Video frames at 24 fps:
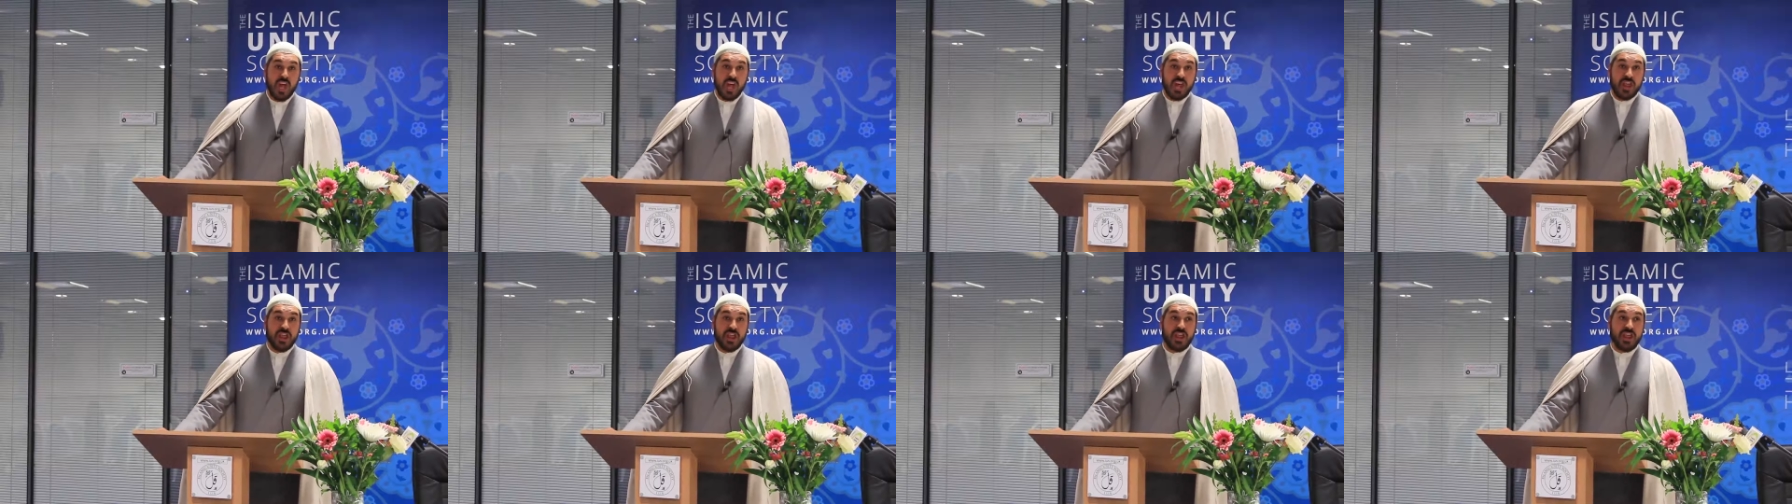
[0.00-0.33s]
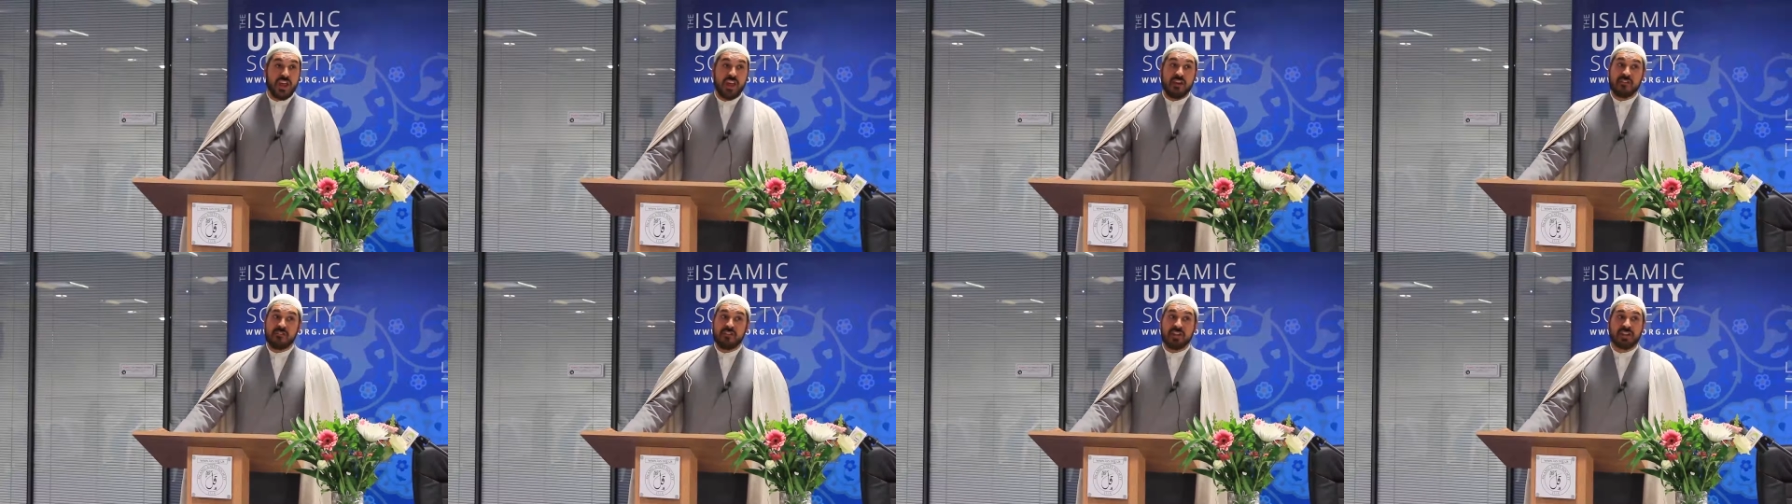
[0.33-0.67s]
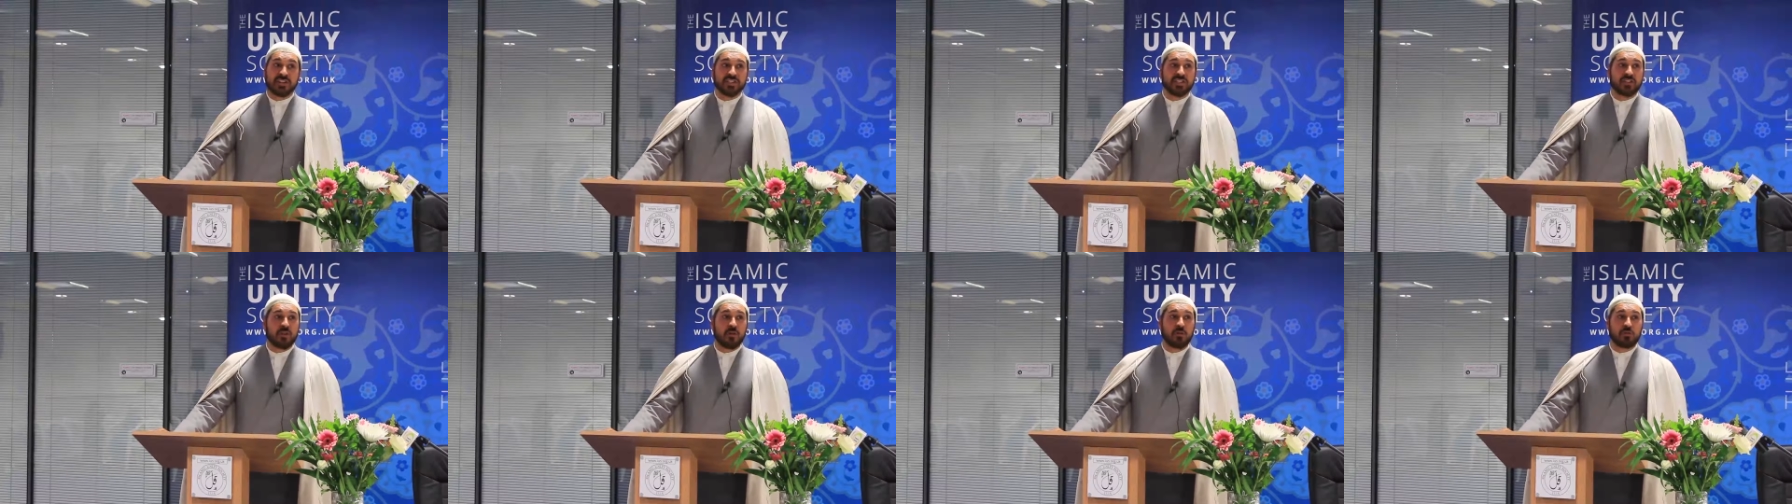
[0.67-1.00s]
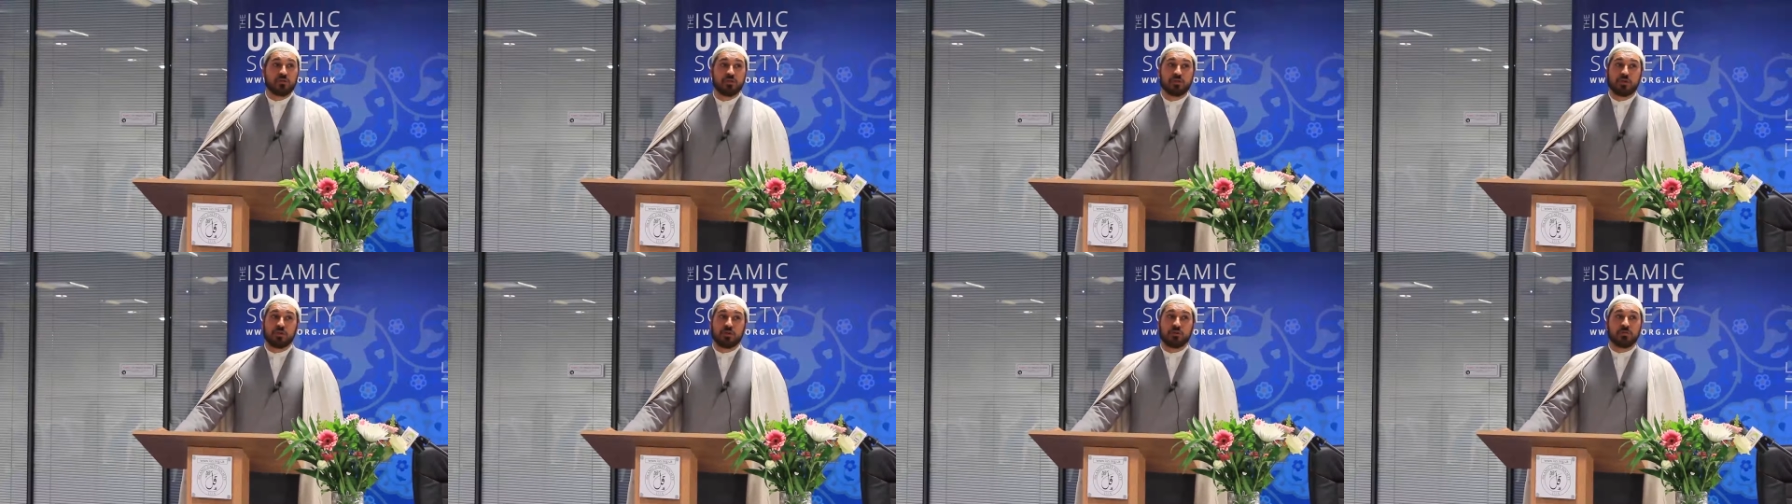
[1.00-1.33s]
There is no
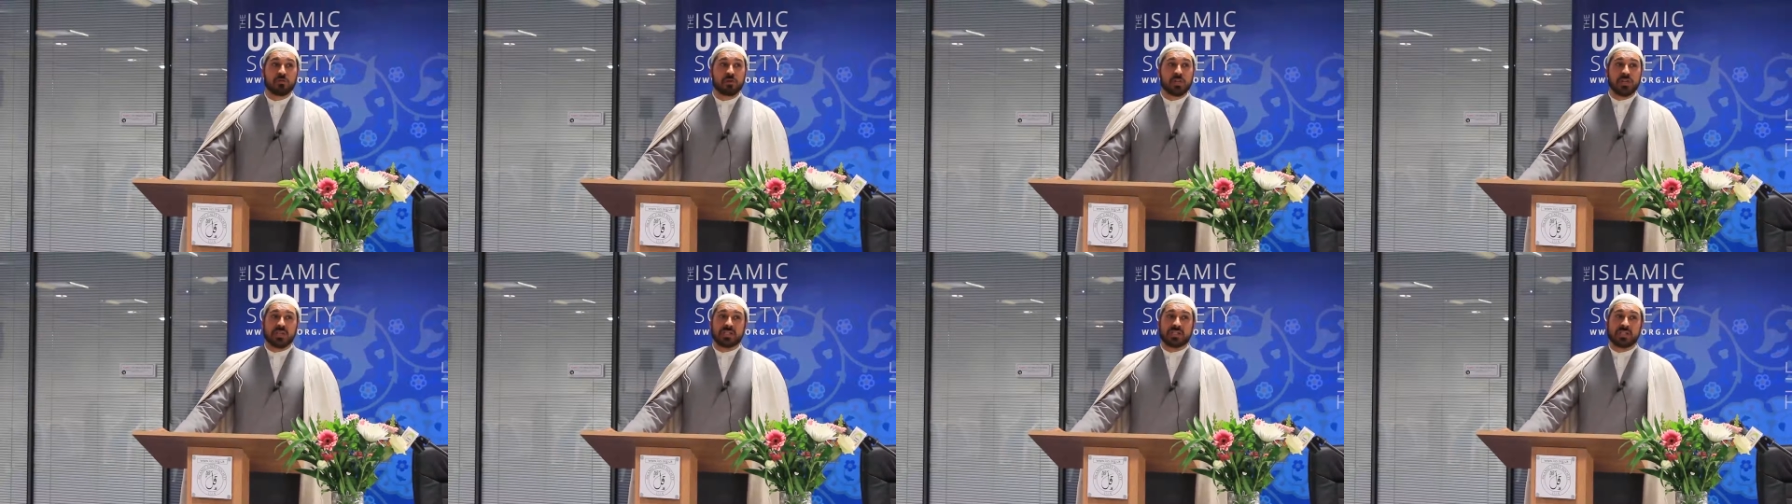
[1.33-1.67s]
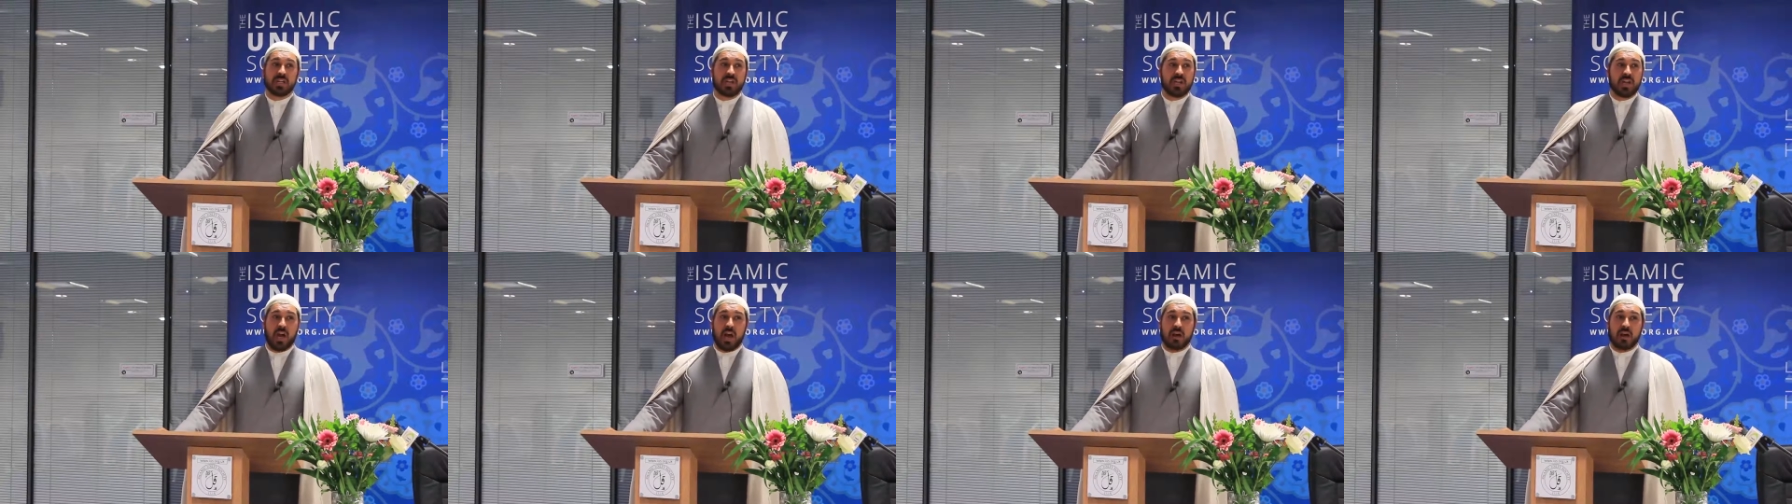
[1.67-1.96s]
unity